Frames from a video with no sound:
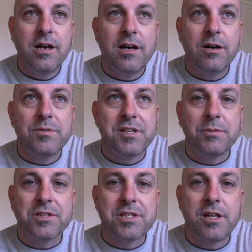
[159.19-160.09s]
uh, was
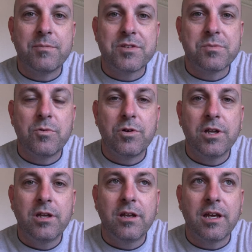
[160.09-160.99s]
able to sit up this
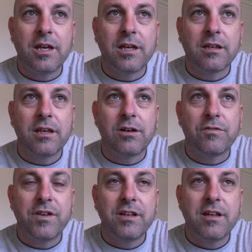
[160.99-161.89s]
morning and get her
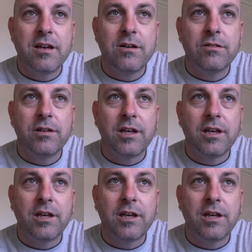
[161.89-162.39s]
feet down.